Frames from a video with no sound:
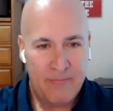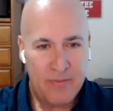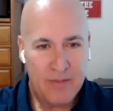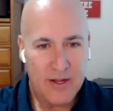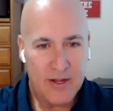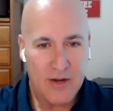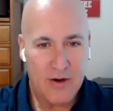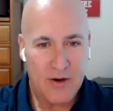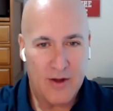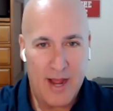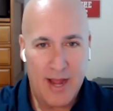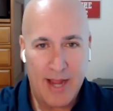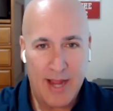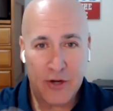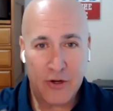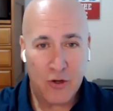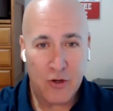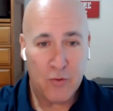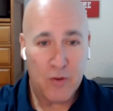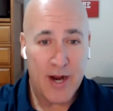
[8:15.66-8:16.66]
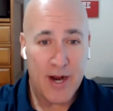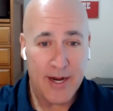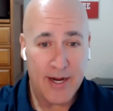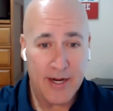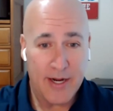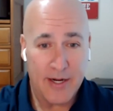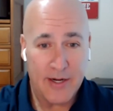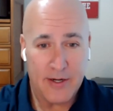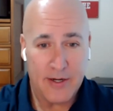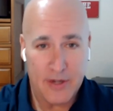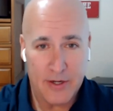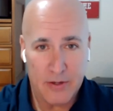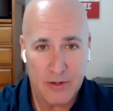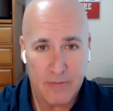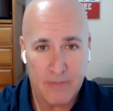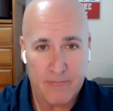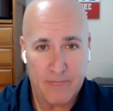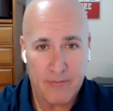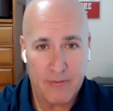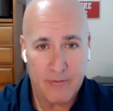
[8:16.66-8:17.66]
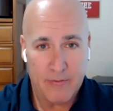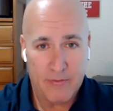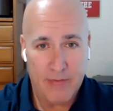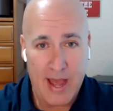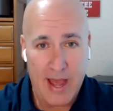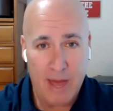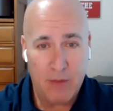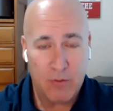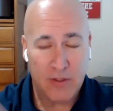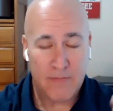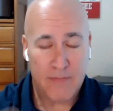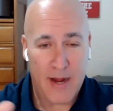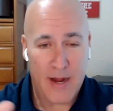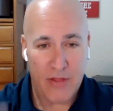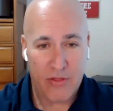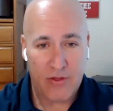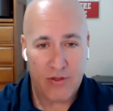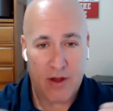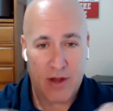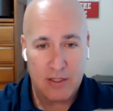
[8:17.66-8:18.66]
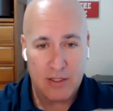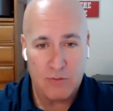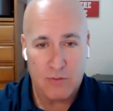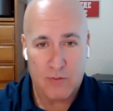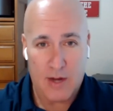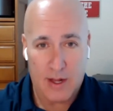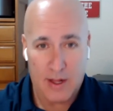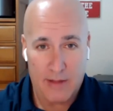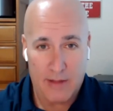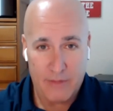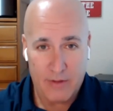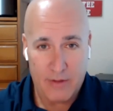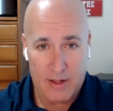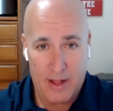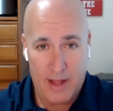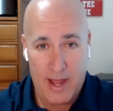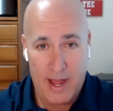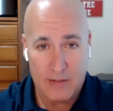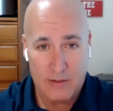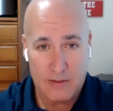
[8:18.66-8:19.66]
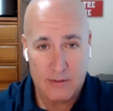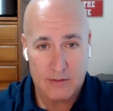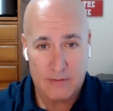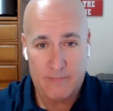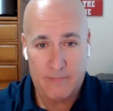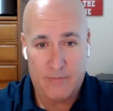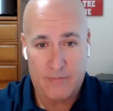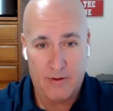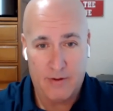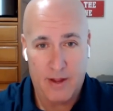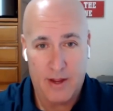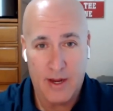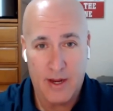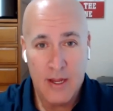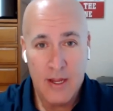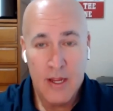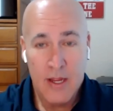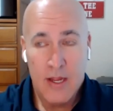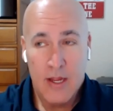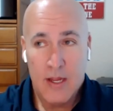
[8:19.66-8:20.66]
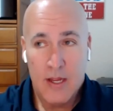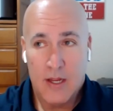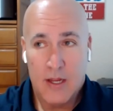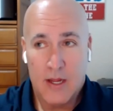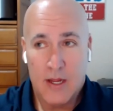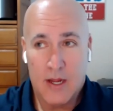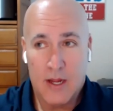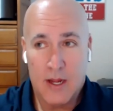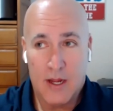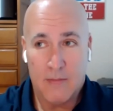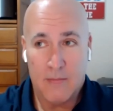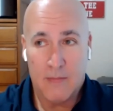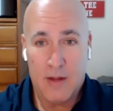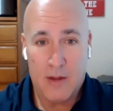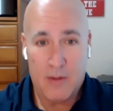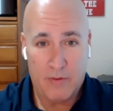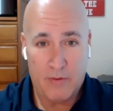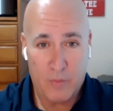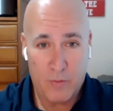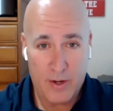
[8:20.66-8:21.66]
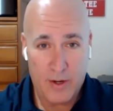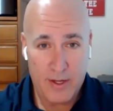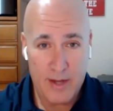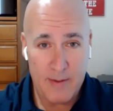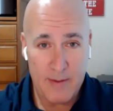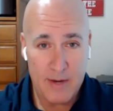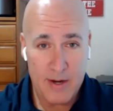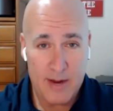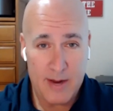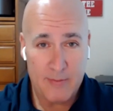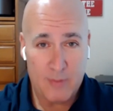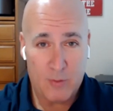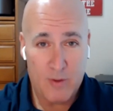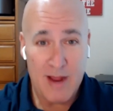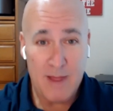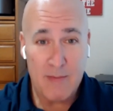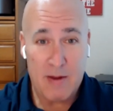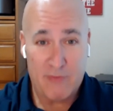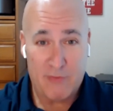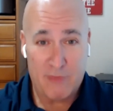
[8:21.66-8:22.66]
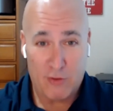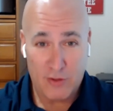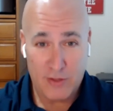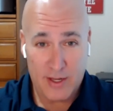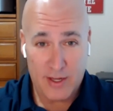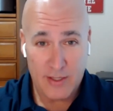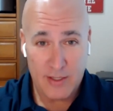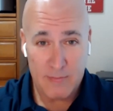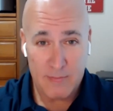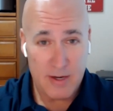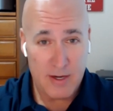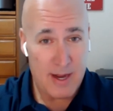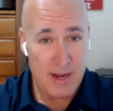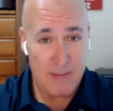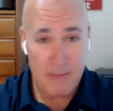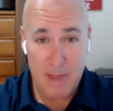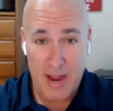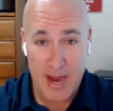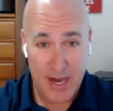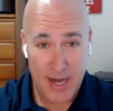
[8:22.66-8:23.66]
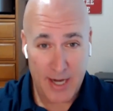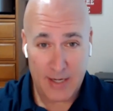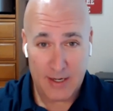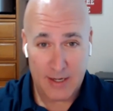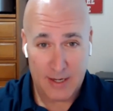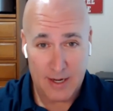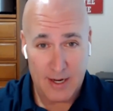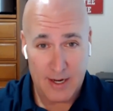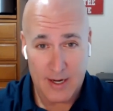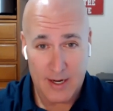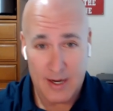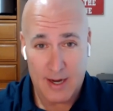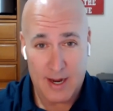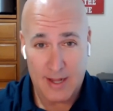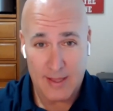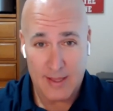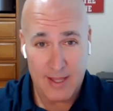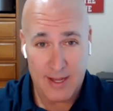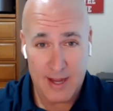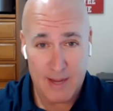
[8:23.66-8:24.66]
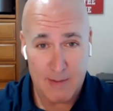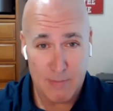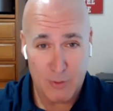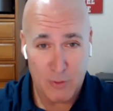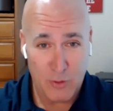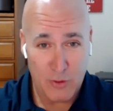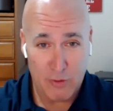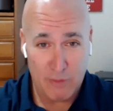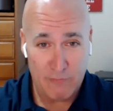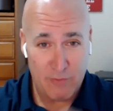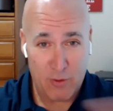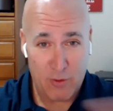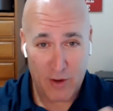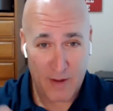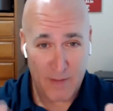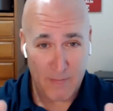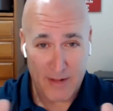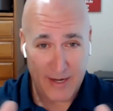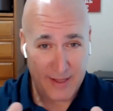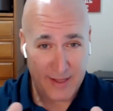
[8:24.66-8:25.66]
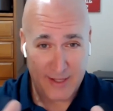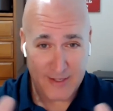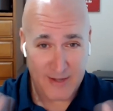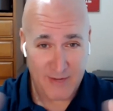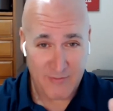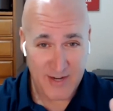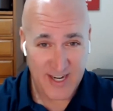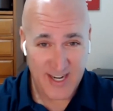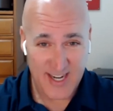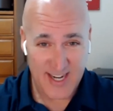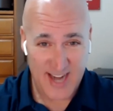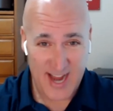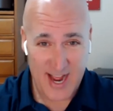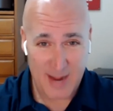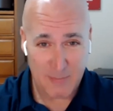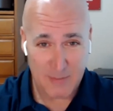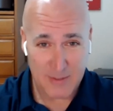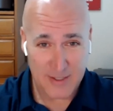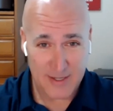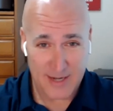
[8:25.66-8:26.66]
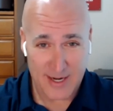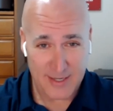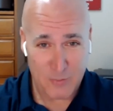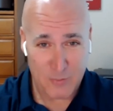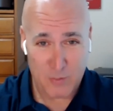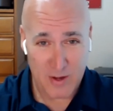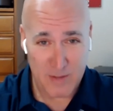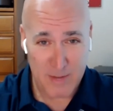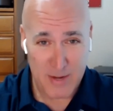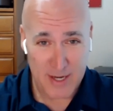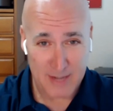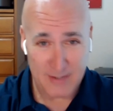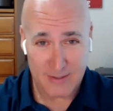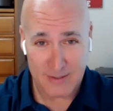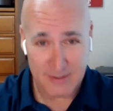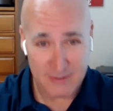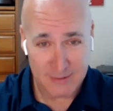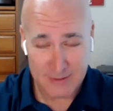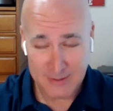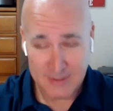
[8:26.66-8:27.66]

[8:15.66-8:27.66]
you know, I could do what I needed to do. That was my thoughts when I left the class. Okay. Um, however, when it came time to write my first estimate, I panicked, and I think I blew your phone up like seventeen times in like twenty minutes, and